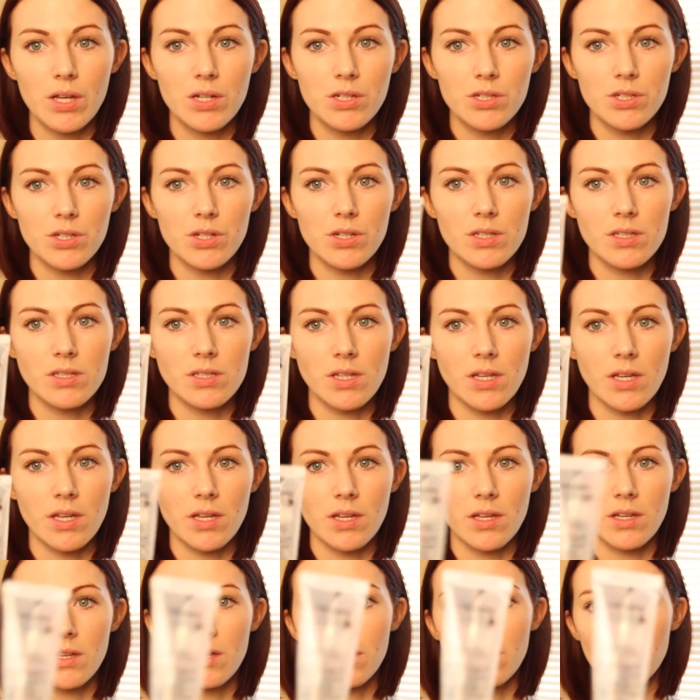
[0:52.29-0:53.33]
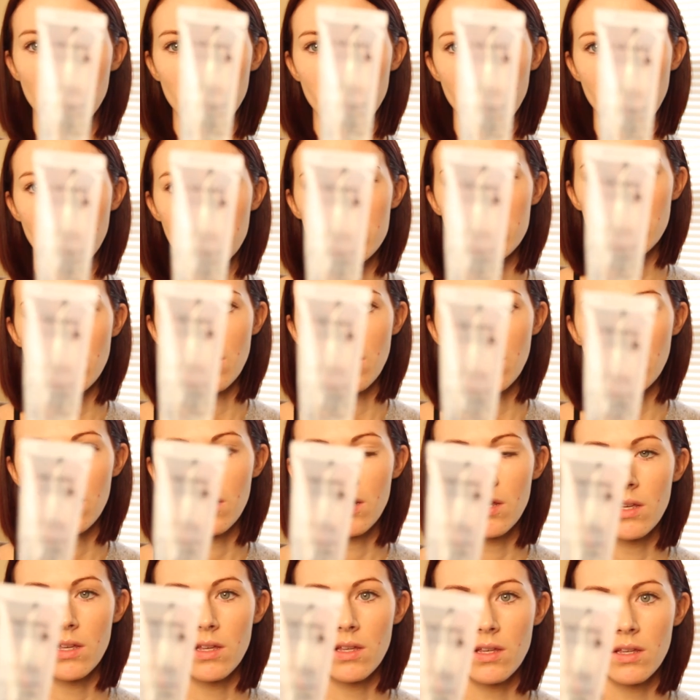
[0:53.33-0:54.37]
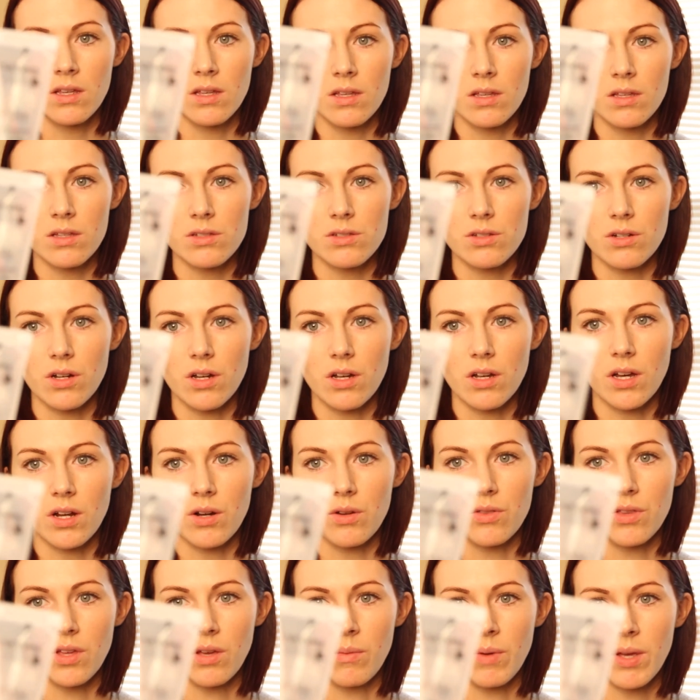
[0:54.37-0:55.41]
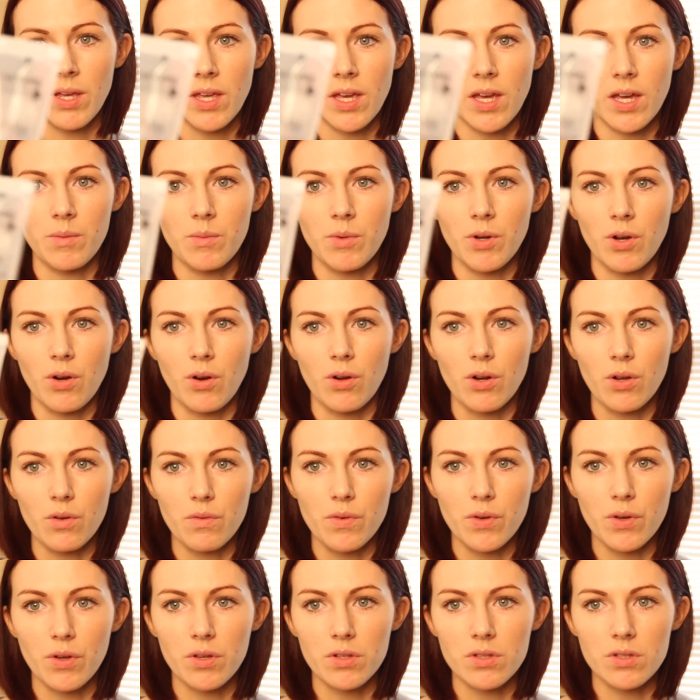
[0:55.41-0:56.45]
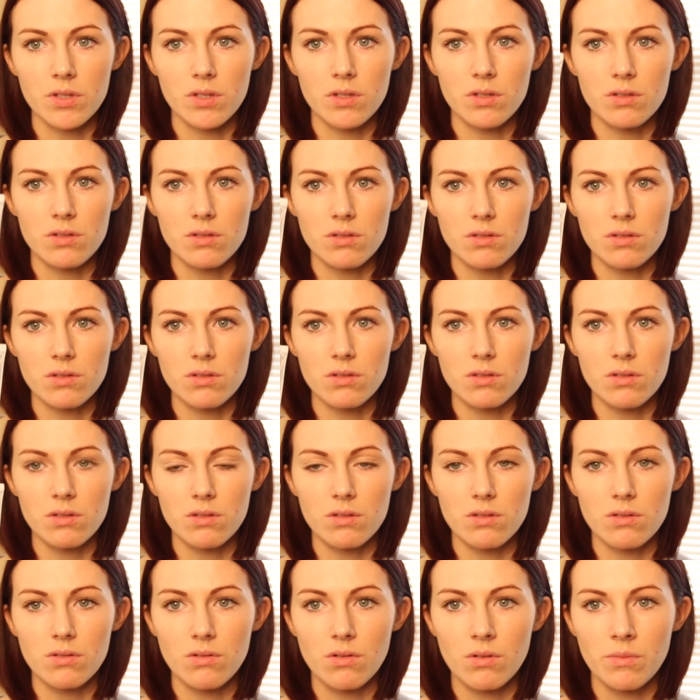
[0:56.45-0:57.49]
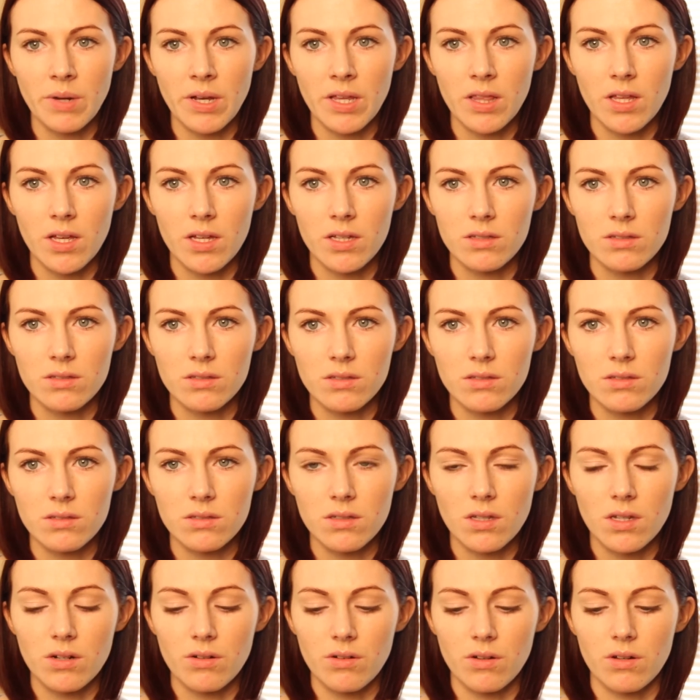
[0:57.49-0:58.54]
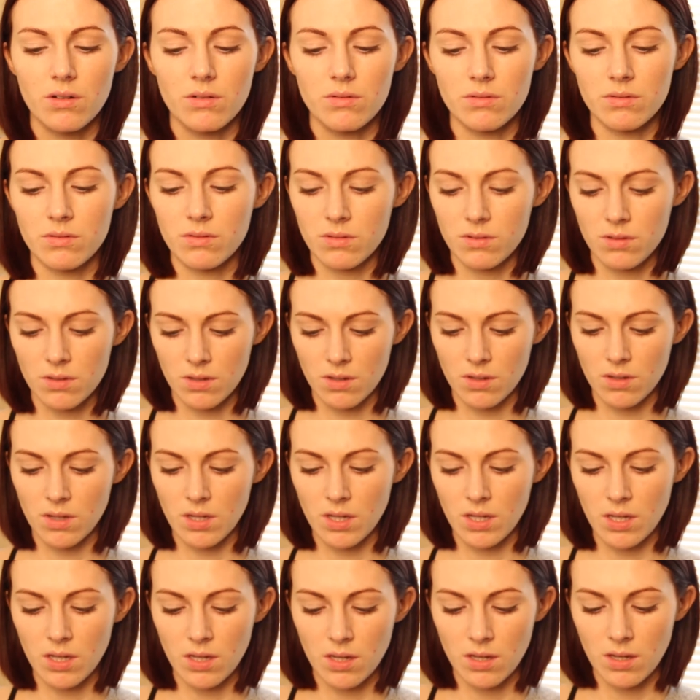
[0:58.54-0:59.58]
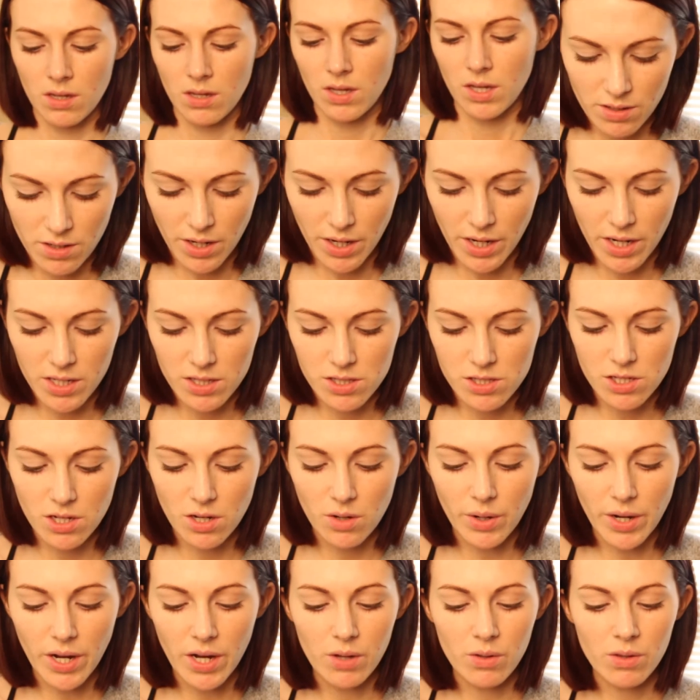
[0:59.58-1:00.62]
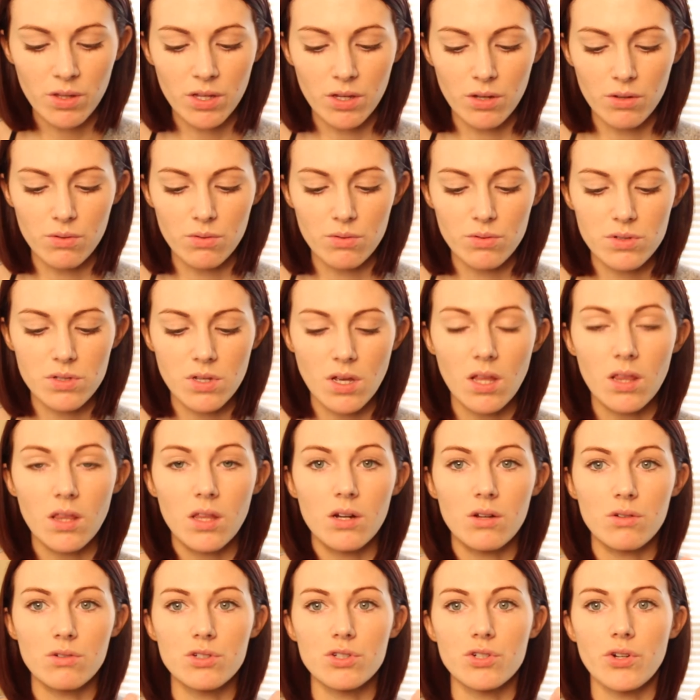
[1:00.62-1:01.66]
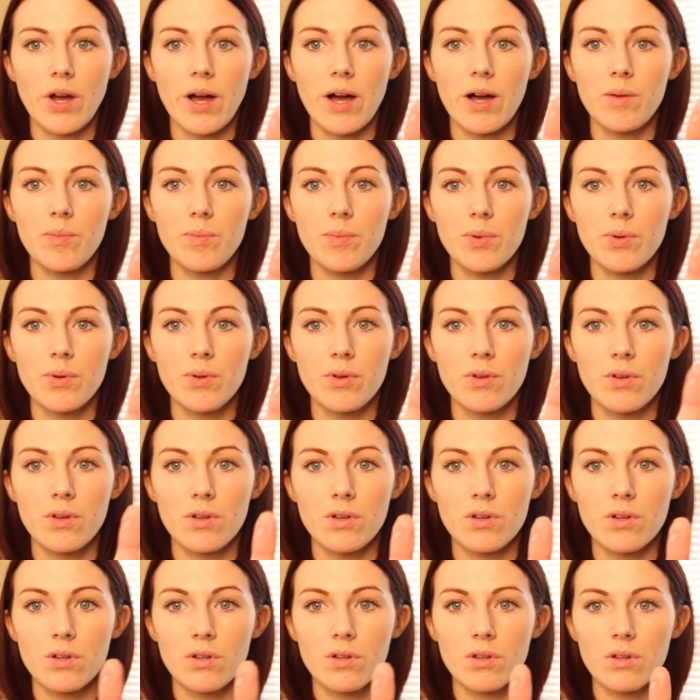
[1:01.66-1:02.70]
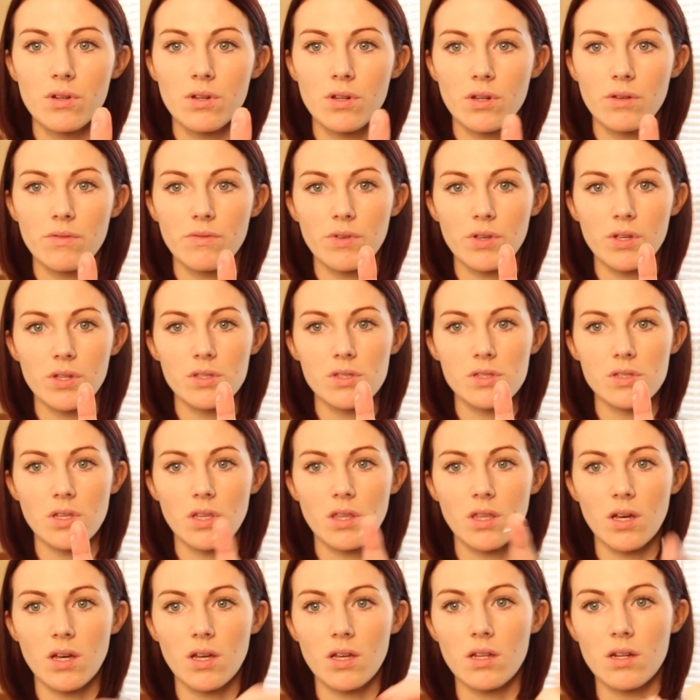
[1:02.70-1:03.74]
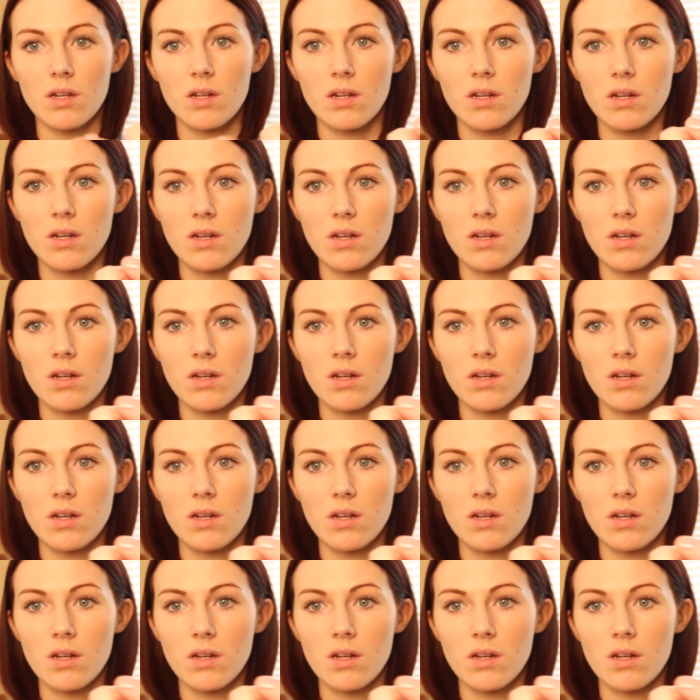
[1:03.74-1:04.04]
As you can see, I don't know if you can see that. Sorry, I don't think my camera autofocuses, or my lens. I don't know. Right, so I only use a little drop. You can see that.